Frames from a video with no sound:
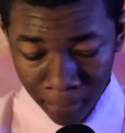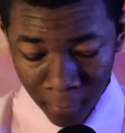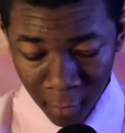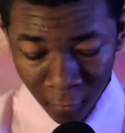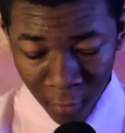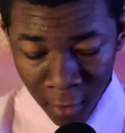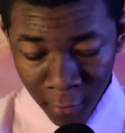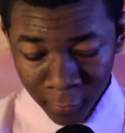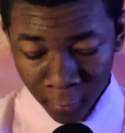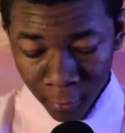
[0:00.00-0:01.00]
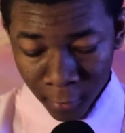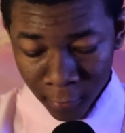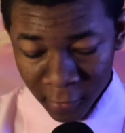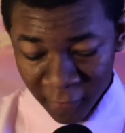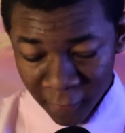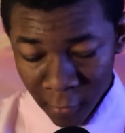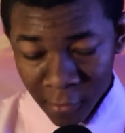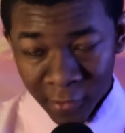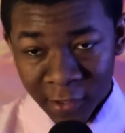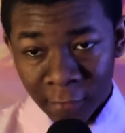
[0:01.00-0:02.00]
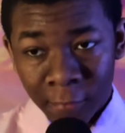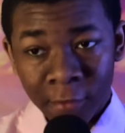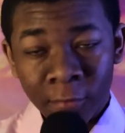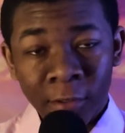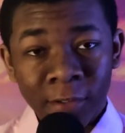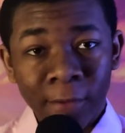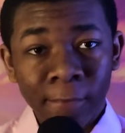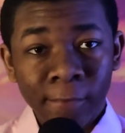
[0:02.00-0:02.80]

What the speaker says: and read his word to fill yourself with his wisdom.